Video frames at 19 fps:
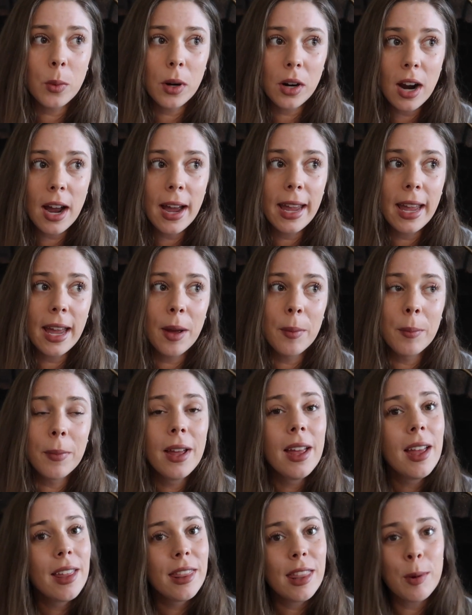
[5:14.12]
where I am,
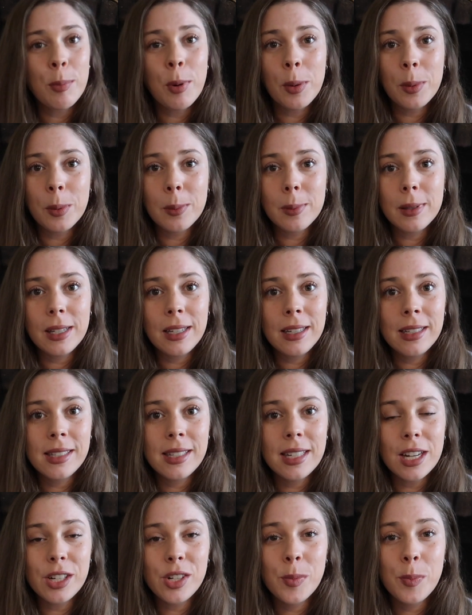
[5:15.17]
they'll probably
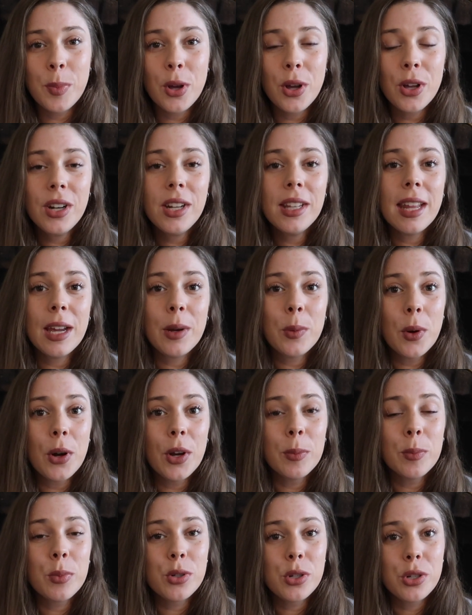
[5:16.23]
start to burn and they
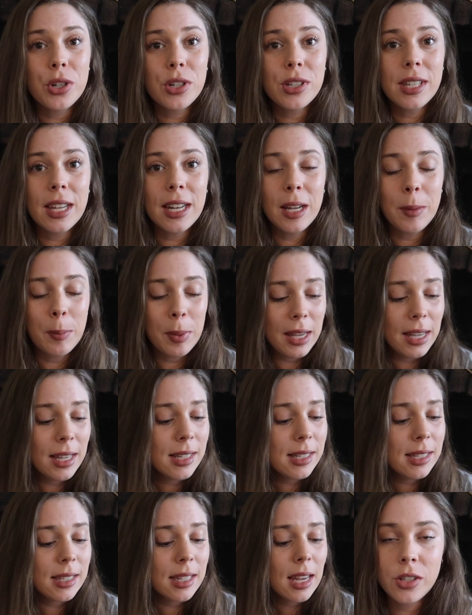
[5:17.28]
won't produce any
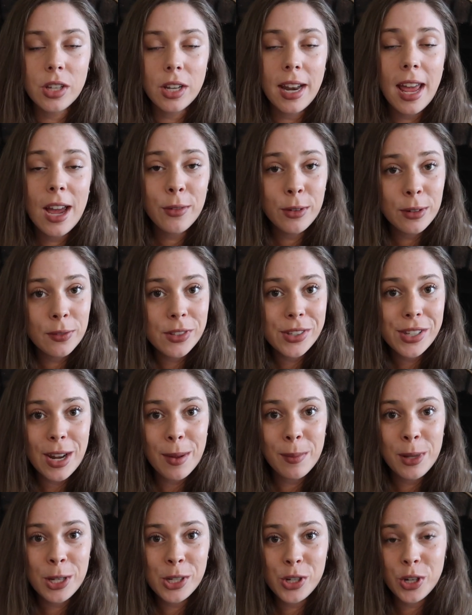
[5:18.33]
peas. So now we've
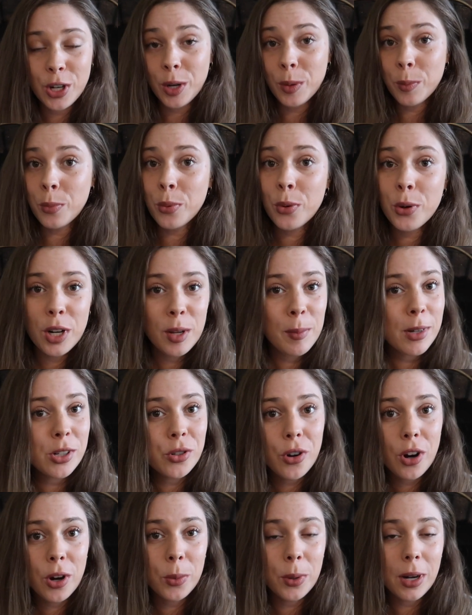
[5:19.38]
established you can pretty
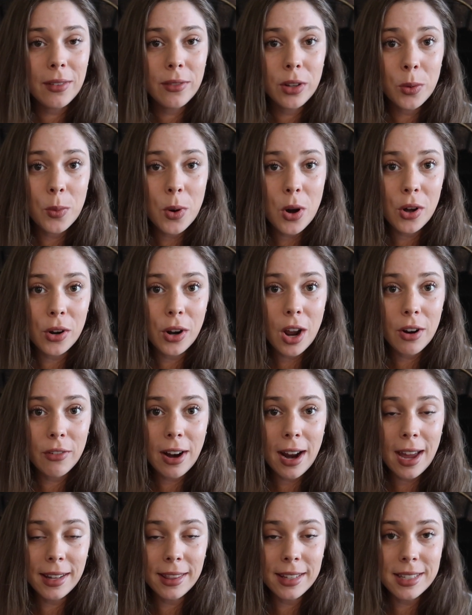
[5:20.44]
much grow whatever you want
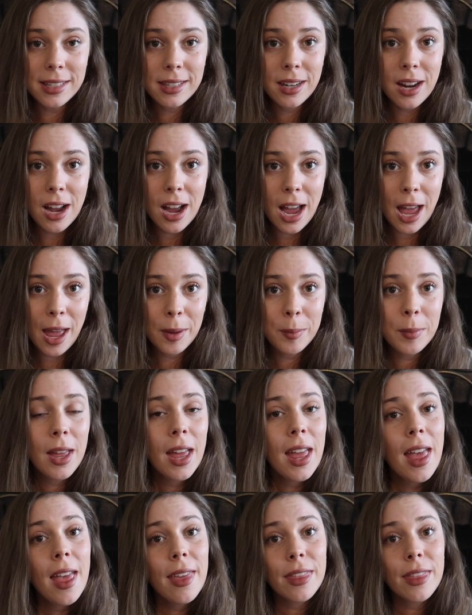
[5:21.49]
around this time.